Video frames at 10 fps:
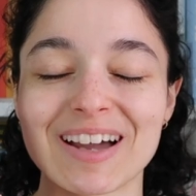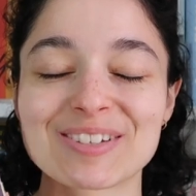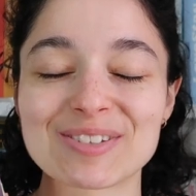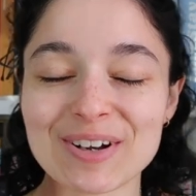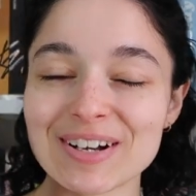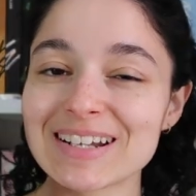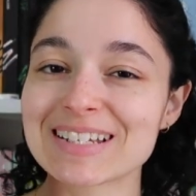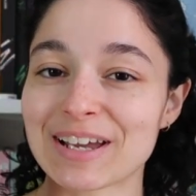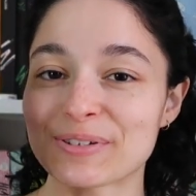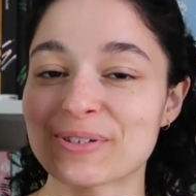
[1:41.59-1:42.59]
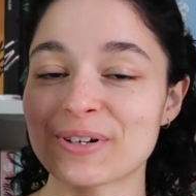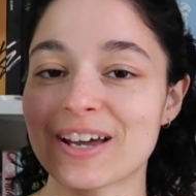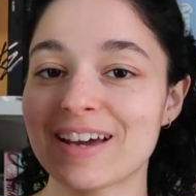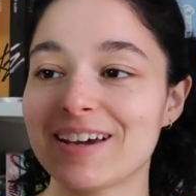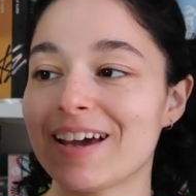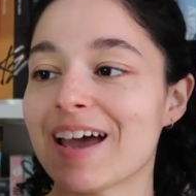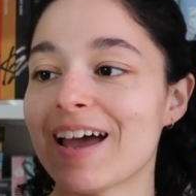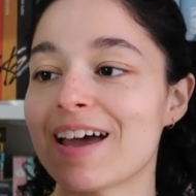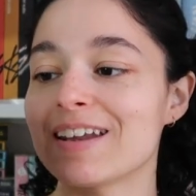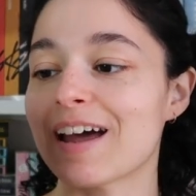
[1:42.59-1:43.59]
I started it yesterday
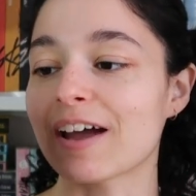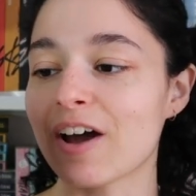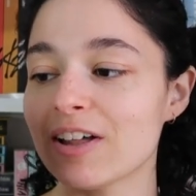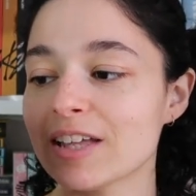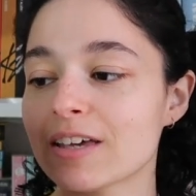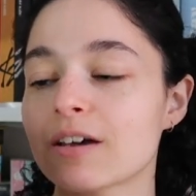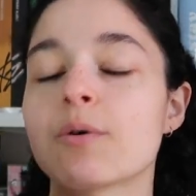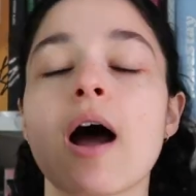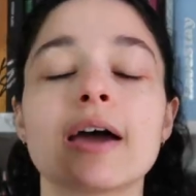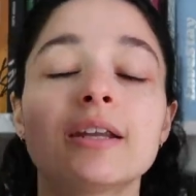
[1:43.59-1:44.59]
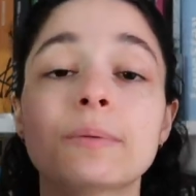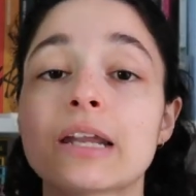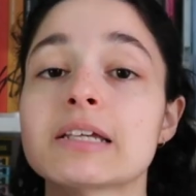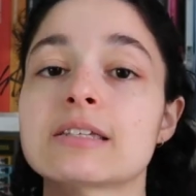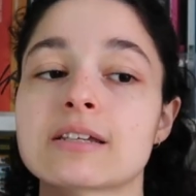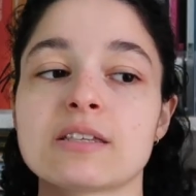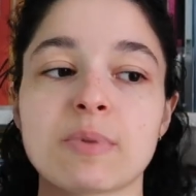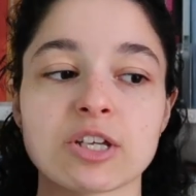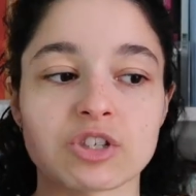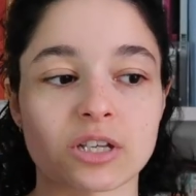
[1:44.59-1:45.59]
and I got like, I ended up getting 60
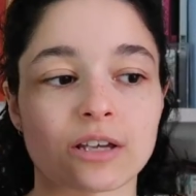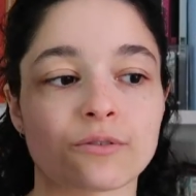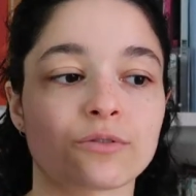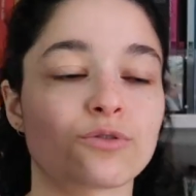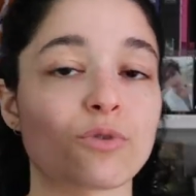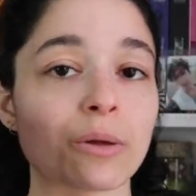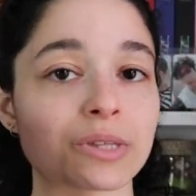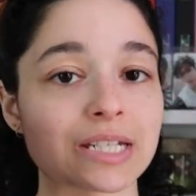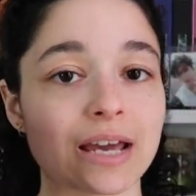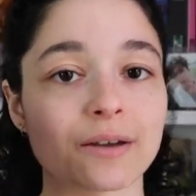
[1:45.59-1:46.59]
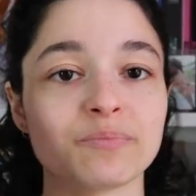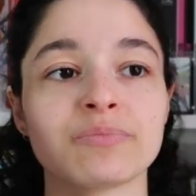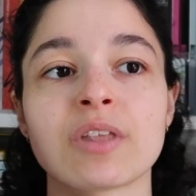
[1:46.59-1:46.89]
pages in throughout the day.